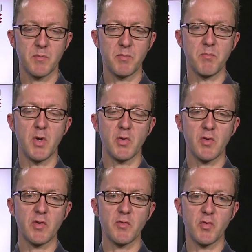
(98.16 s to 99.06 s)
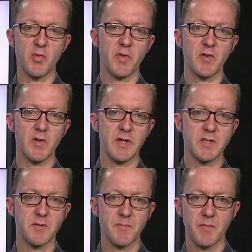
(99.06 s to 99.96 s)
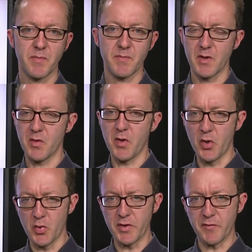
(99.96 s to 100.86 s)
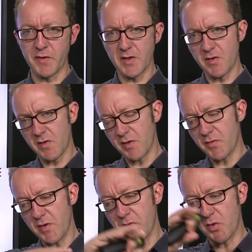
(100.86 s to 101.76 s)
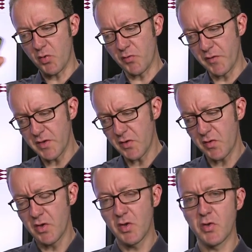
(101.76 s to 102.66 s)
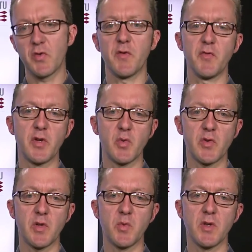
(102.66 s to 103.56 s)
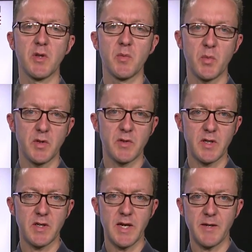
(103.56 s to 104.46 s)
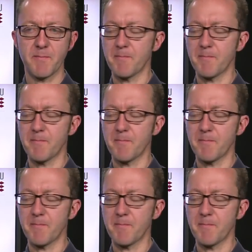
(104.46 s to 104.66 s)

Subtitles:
models of growth and selection. The lower your fitness, if you have the lowest fitness, the frequency will decline.